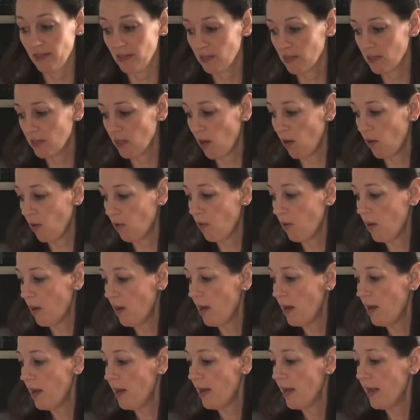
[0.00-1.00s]
So
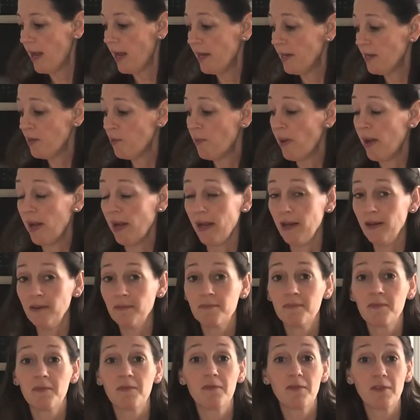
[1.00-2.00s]

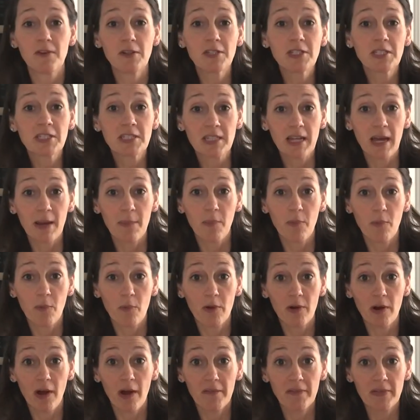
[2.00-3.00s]
anyway, first step
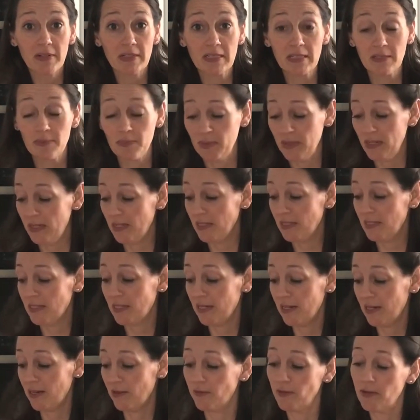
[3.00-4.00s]
would obviously be to
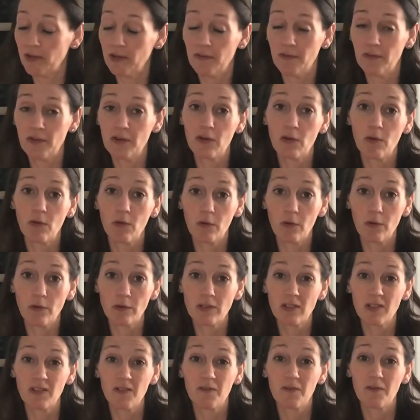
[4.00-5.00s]
get rid of your
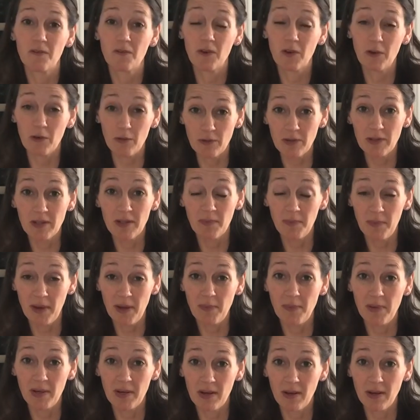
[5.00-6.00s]
old fruit that
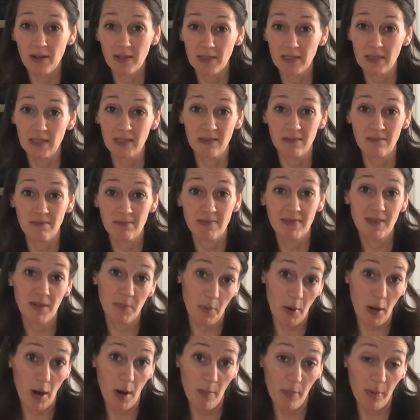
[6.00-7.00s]
might be causing the
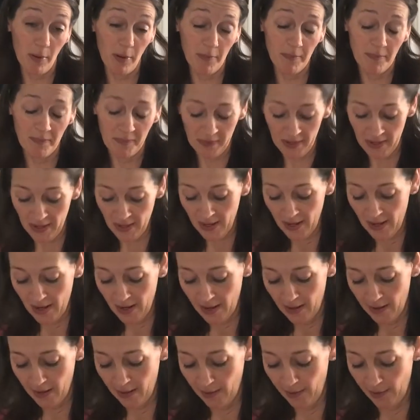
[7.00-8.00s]
problem.
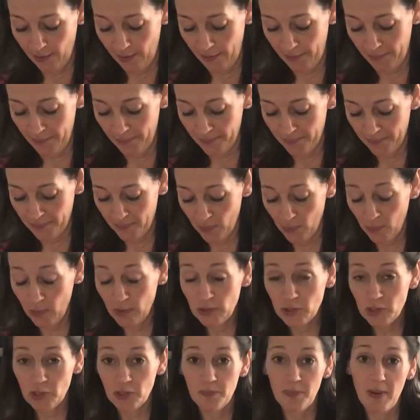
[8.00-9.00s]
Um, but
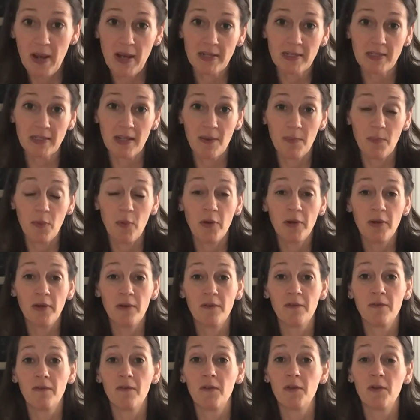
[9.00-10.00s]
once you're past that point
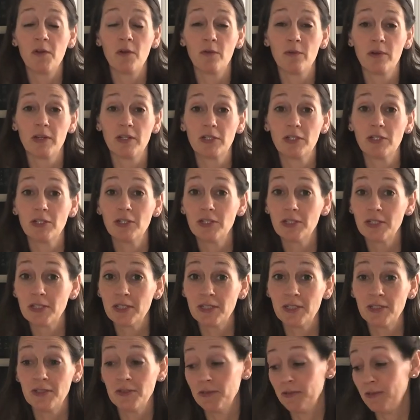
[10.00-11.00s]
of no return
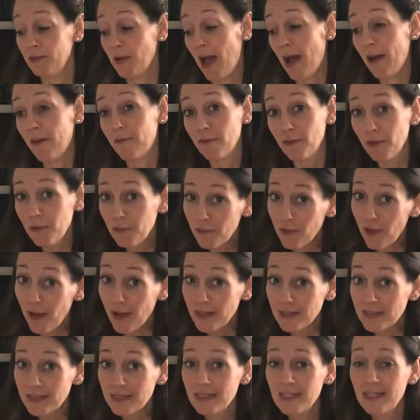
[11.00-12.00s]
and you have fruit
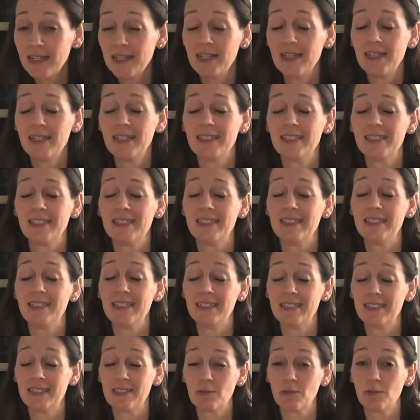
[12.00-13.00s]
flies,
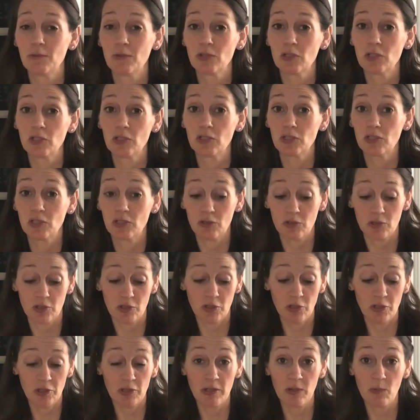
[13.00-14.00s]
this will
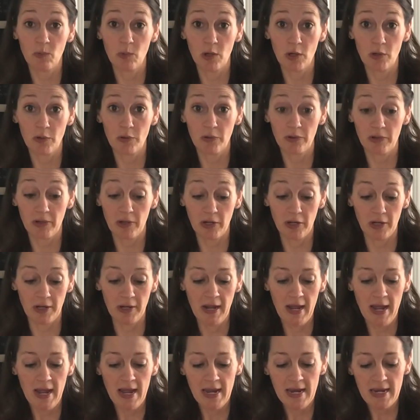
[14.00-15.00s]
certainly work really good.
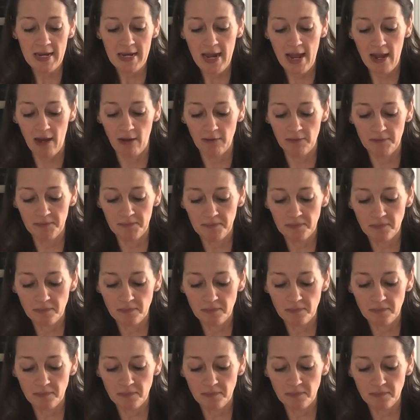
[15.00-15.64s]
Now,